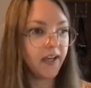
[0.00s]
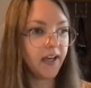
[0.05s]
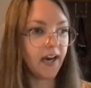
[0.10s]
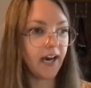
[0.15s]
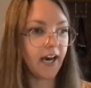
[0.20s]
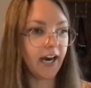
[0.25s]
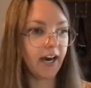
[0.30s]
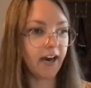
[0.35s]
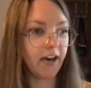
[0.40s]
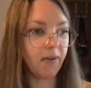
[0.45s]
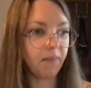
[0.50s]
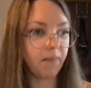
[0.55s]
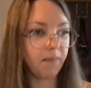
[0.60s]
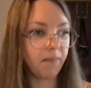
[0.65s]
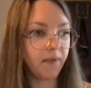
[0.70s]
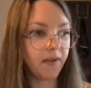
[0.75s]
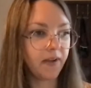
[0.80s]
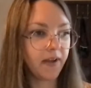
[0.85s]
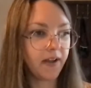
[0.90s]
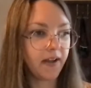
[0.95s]

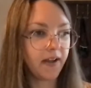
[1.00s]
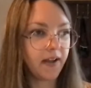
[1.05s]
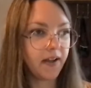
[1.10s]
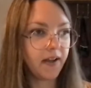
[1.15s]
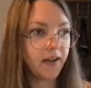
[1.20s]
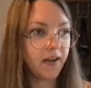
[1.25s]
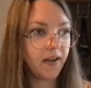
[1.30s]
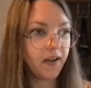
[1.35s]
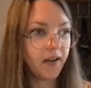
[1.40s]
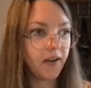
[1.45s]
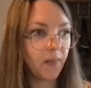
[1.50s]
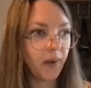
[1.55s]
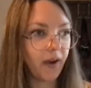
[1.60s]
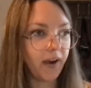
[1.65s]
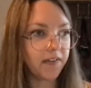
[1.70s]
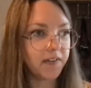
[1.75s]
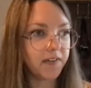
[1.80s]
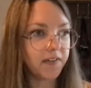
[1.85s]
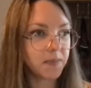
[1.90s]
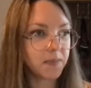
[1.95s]
wow,
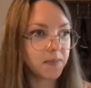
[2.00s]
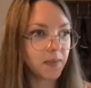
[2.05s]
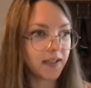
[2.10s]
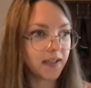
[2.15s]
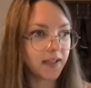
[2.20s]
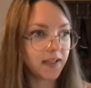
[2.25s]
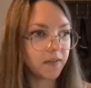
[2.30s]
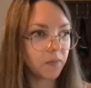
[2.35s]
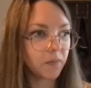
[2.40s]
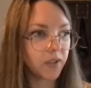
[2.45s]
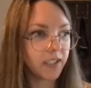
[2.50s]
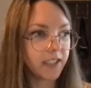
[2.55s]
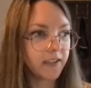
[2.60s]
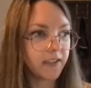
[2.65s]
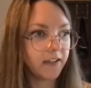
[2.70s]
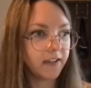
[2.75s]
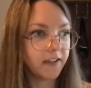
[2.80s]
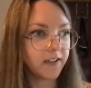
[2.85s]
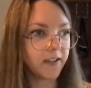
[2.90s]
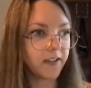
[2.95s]
this might get really
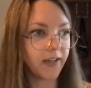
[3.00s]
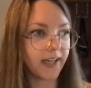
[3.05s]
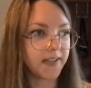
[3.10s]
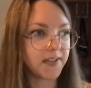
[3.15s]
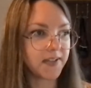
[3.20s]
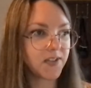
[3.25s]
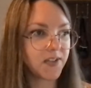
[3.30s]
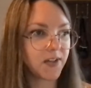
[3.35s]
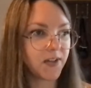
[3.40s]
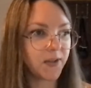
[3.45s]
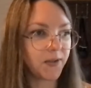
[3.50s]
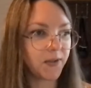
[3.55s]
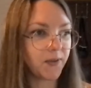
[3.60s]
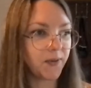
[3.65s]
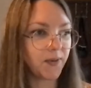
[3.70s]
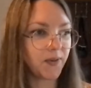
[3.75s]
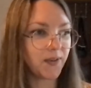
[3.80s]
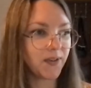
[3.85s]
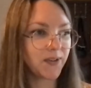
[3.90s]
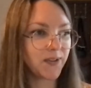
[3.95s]
long. Okay,
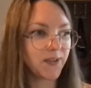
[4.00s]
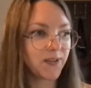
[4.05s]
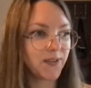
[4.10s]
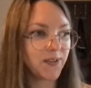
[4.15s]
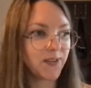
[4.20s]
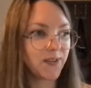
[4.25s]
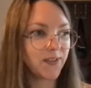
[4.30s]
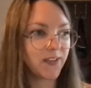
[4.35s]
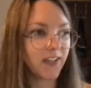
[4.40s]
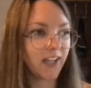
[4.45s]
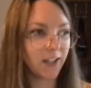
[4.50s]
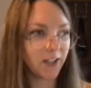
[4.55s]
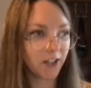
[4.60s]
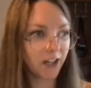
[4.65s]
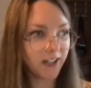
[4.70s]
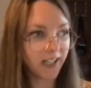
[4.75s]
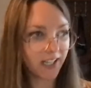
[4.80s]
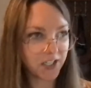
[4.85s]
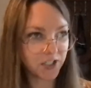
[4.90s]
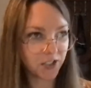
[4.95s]
so
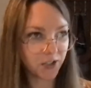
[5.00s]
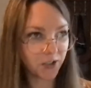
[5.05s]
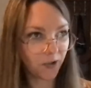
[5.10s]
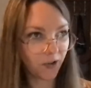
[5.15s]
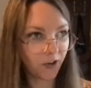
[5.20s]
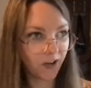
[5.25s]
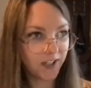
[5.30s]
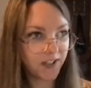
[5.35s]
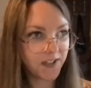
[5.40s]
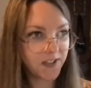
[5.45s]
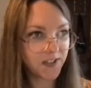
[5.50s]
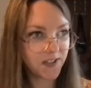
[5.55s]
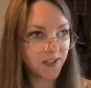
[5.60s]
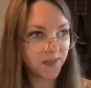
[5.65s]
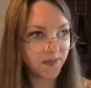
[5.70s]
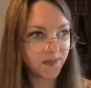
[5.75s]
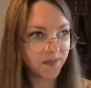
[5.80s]
incarnation cross.